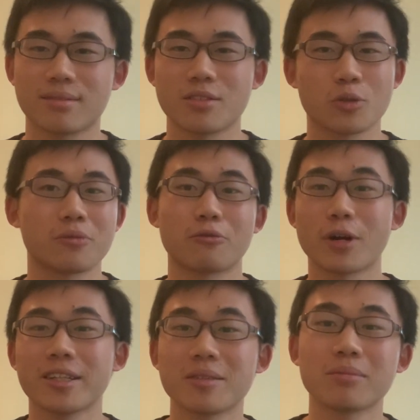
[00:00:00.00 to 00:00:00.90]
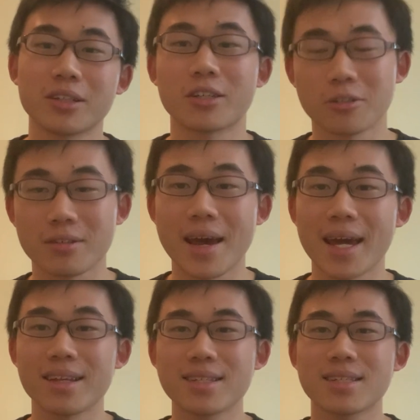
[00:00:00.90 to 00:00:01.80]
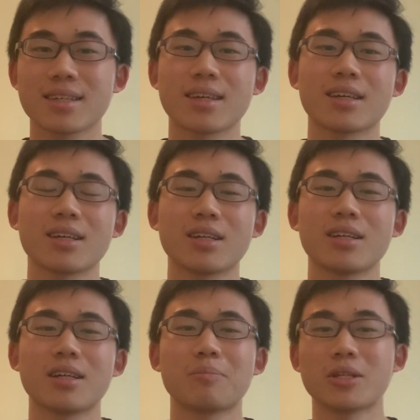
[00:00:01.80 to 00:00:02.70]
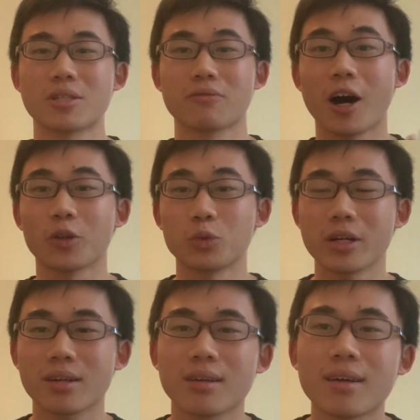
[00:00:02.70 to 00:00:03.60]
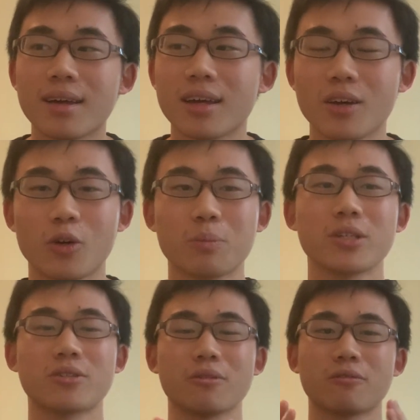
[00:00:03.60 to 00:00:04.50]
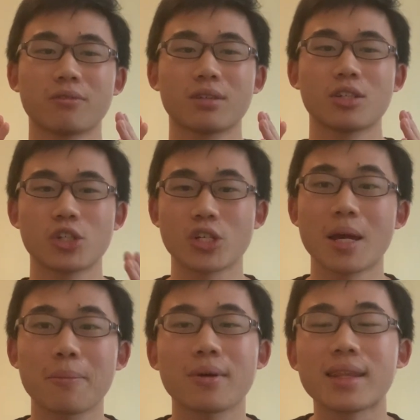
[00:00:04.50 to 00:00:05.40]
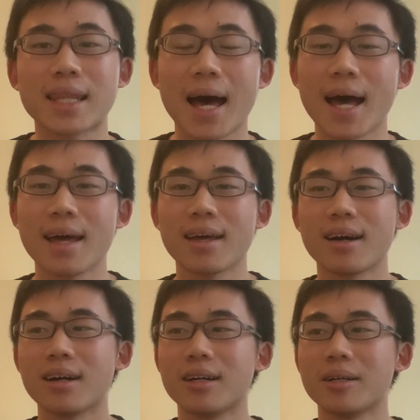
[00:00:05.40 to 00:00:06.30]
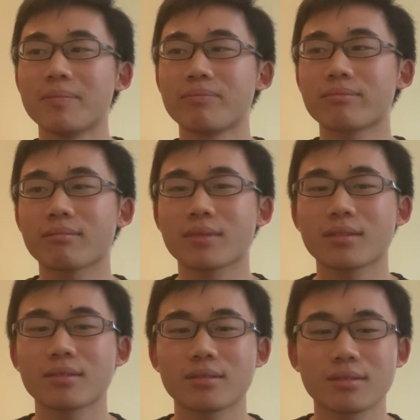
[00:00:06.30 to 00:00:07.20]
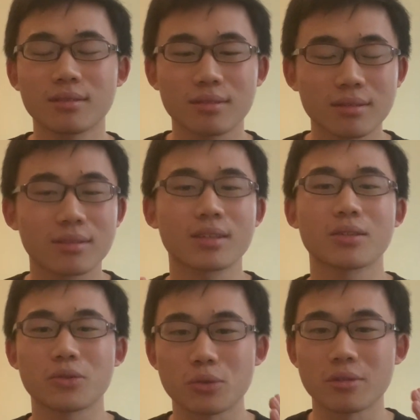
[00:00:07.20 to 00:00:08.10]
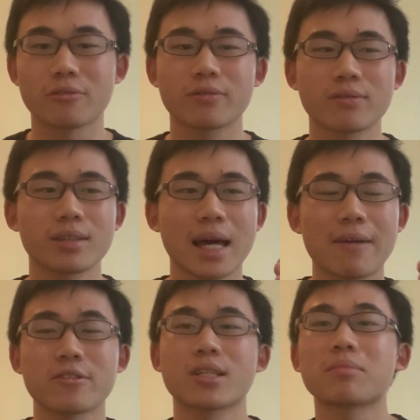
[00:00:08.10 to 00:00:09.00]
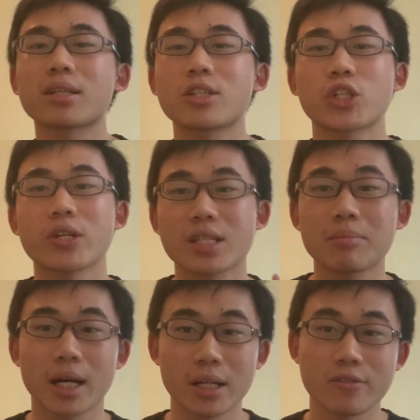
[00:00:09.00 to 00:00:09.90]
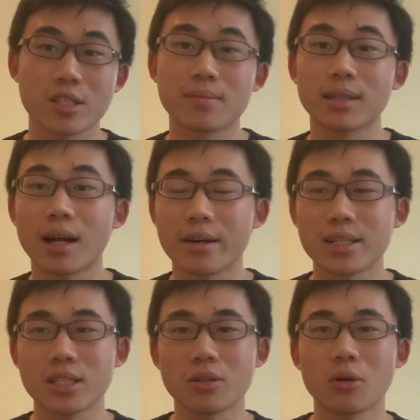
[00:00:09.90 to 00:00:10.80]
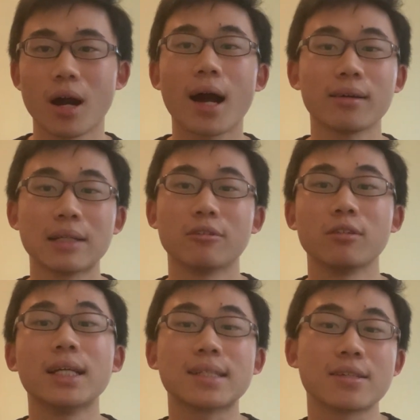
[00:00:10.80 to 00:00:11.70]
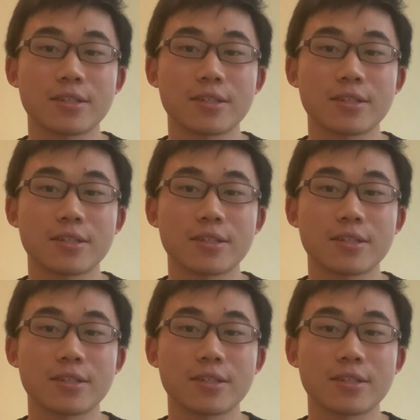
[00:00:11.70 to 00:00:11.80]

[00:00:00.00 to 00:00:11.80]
sort of randomly create a piece of artwork or a piece of shape that um, sort of have some share some kind of similarity or higher level latent